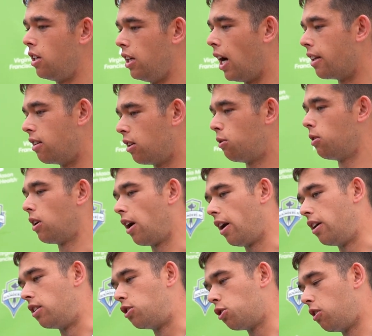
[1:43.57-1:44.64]
Yeah, I think when
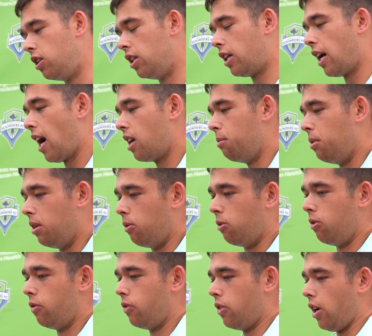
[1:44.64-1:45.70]
I joined the academy,
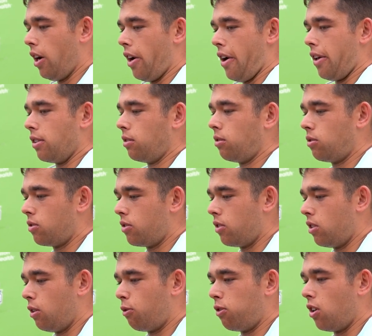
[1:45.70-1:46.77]

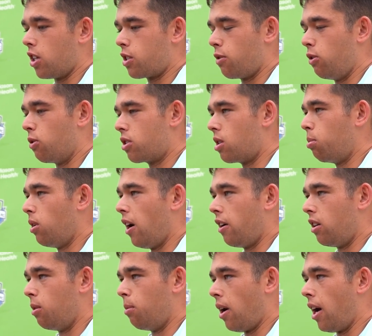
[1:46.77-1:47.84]
the philosophy was to play
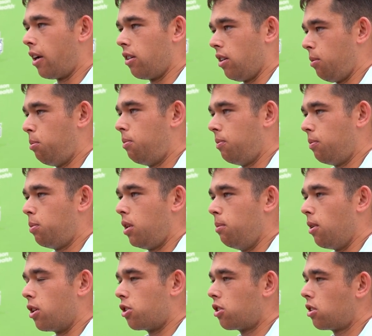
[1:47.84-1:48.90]
out of the back pretty
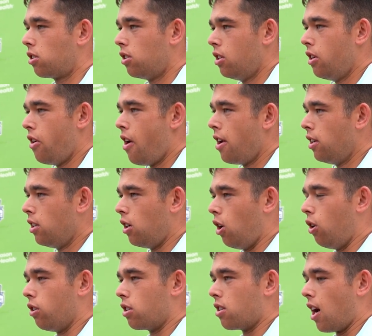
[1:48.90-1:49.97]
much
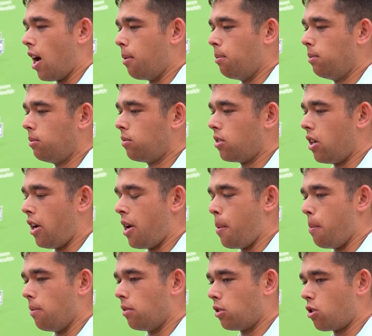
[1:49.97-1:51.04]
all the time.
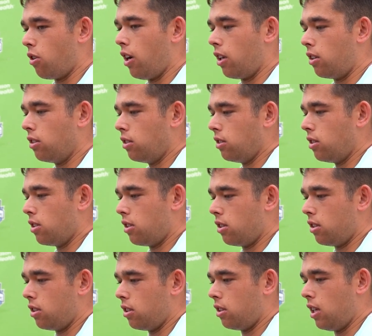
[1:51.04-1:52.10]
So
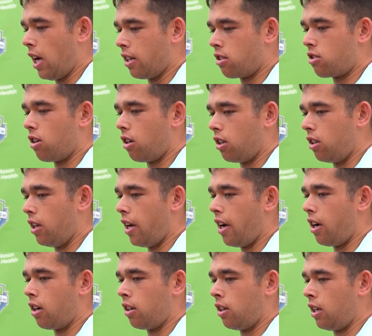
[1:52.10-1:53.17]
that started
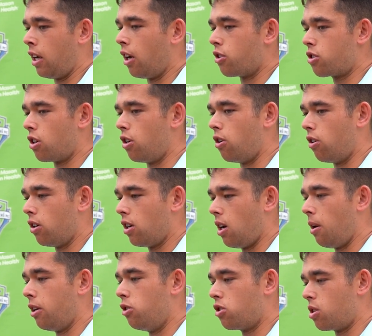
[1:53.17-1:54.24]
there. And I also
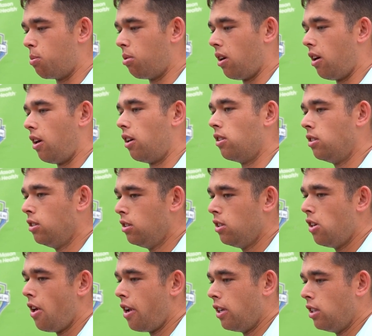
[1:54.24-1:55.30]
used to play
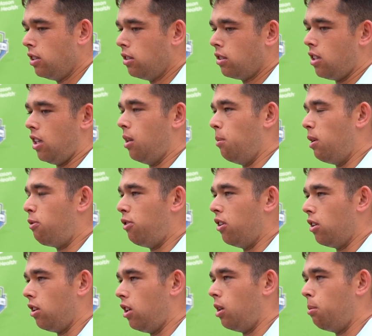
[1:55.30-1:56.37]
in the
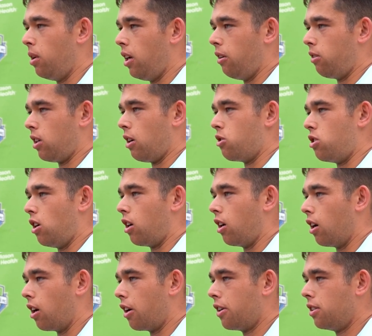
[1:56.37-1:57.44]
midfield a little bit when I was
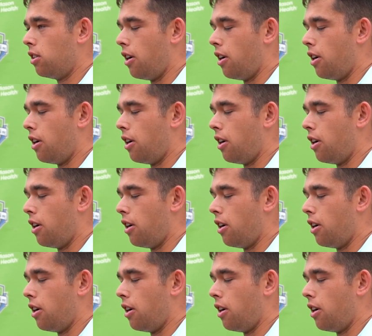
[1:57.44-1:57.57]
younger.